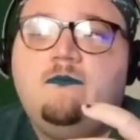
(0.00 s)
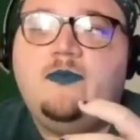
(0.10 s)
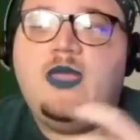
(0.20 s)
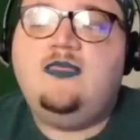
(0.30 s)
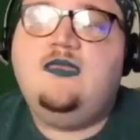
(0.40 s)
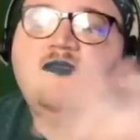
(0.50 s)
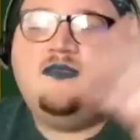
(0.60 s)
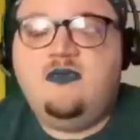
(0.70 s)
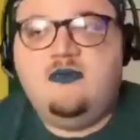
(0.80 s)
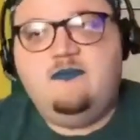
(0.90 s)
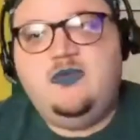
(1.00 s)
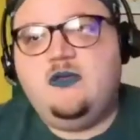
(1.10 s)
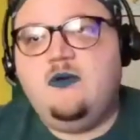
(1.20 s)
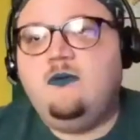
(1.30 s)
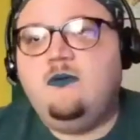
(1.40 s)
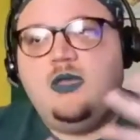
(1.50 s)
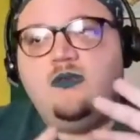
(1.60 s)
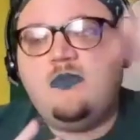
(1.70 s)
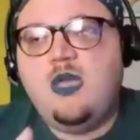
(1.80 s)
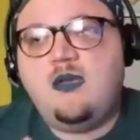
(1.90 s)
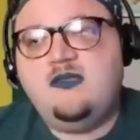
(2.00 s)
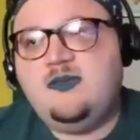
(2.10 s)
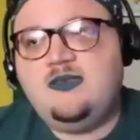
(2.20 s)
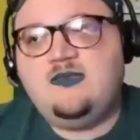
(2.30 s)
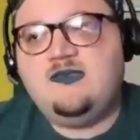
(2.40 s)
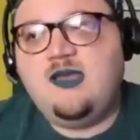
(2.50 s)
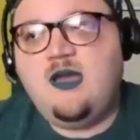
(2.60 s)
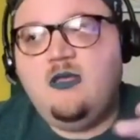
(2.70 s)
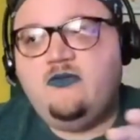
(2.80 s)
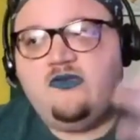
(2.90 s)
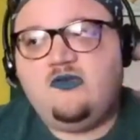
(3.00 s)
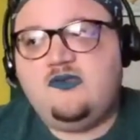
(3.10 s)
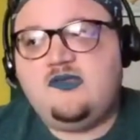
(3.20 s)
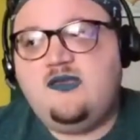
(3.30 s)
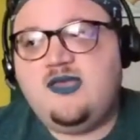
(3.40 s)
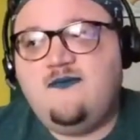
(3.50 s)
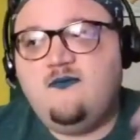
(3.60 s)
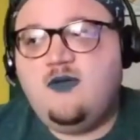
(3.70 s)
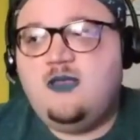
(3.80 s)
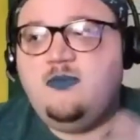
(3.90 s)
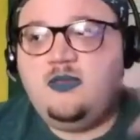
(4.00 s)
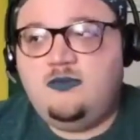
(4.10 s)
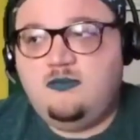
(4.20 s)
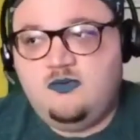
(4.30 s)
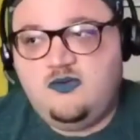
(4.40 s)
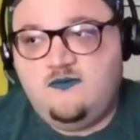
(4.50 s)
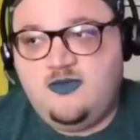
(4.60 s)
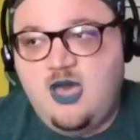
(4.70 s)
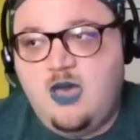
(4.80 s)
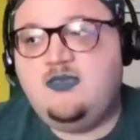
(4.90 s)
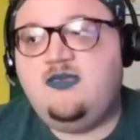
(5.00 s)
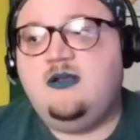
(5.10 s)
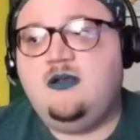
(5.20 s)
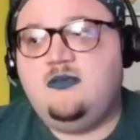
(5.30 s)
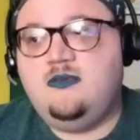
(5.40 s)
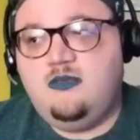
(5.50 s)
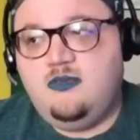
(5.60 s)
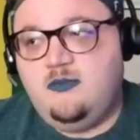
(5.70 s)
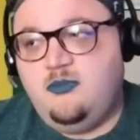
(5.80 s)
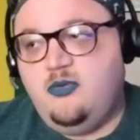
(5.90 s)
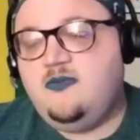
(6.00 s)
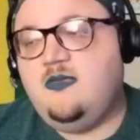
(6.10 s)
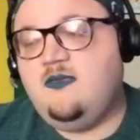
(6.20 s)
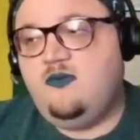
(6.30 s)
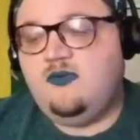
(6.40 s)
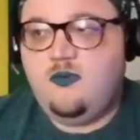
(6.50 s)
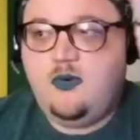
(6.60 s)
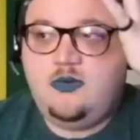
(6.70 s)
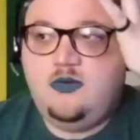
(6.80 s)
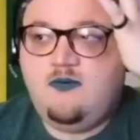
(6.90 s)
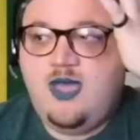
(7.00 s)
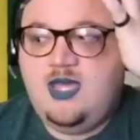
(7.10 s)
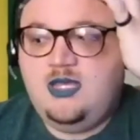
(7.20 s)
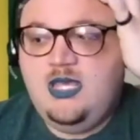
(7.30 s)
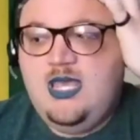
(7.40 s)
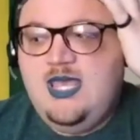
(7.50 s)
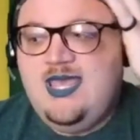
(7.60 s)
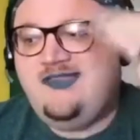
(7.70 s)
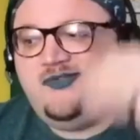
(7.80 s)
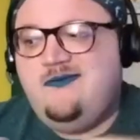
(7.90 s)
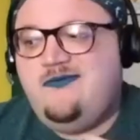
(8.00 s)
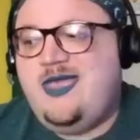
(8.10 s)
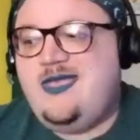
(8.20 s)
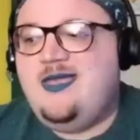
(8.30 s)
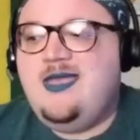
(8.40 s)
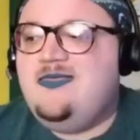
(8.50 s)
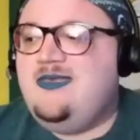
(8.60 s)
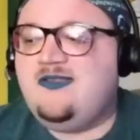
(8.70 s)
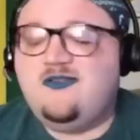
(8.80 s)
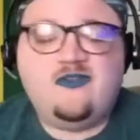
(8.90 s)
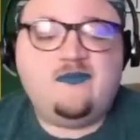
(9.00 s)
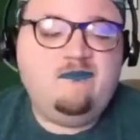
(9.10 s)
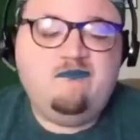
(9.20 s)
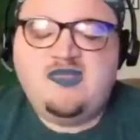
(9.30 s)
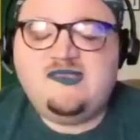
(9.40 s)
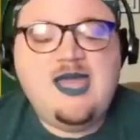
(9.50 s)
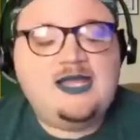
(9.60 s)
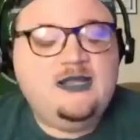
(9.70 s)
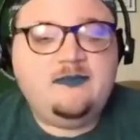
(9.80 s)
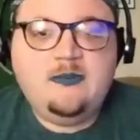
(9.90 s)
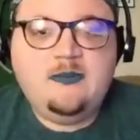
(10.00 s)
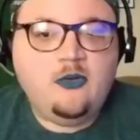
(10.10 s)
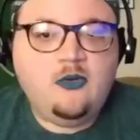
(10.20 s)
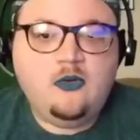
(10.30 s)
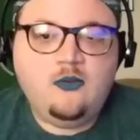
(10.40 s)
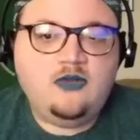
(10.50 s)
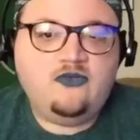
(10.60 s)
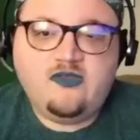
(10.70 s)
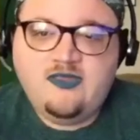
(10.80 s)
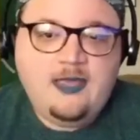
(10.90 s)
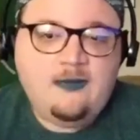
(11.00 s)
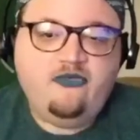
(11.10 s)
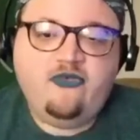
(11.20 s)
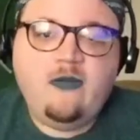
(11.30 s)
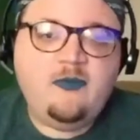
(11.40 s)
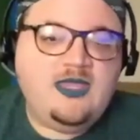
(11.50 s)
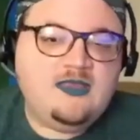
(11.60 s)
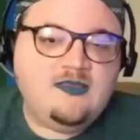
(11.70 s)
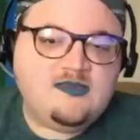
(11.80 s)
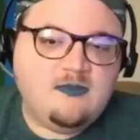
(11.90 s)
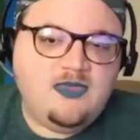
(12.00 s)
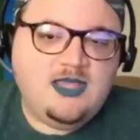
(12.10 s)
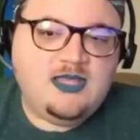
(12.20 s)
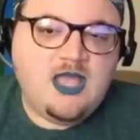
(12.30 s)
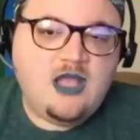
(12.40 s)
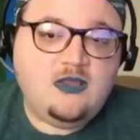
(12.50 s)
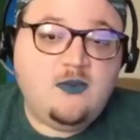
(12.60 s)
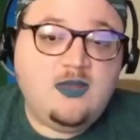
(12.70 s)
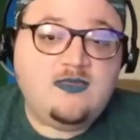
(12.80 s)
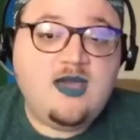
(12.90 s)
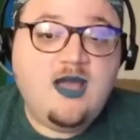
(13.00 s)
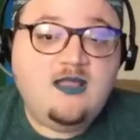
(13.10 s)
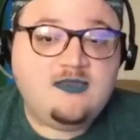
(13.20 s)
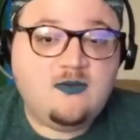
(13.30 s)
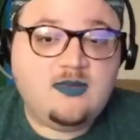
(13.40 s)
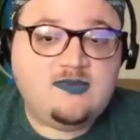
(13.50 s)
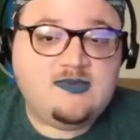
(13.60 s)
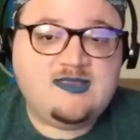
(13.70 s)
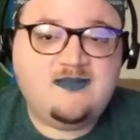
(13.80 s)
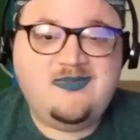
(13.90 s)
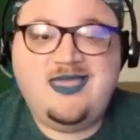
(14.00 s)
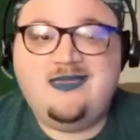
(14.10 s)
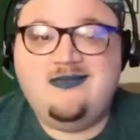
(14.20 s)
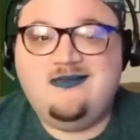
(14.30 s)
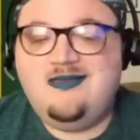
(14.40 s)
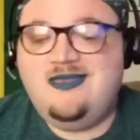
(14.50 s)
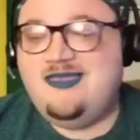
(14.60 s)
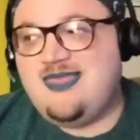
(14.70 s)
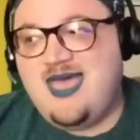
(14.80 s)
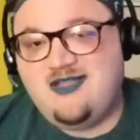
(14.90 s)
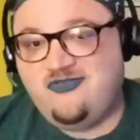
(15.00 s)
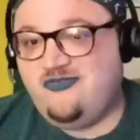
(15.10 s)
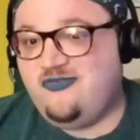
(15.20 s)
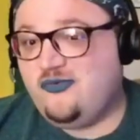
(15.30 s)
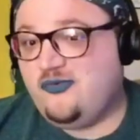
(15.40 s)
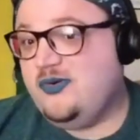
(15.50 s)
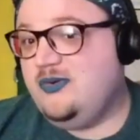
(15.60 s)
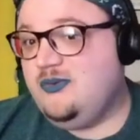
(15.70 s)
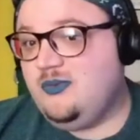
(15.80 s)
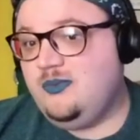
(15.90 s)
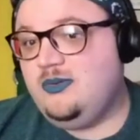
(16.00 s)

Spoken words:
at least I'm not going to speak to the psychologist whose studies I haven't read, but sort of the commentator in the book that whose quote you read is sort of like these are just misguided people who are just like jumping into something and not knowing the consequences. And I'm like, is that true?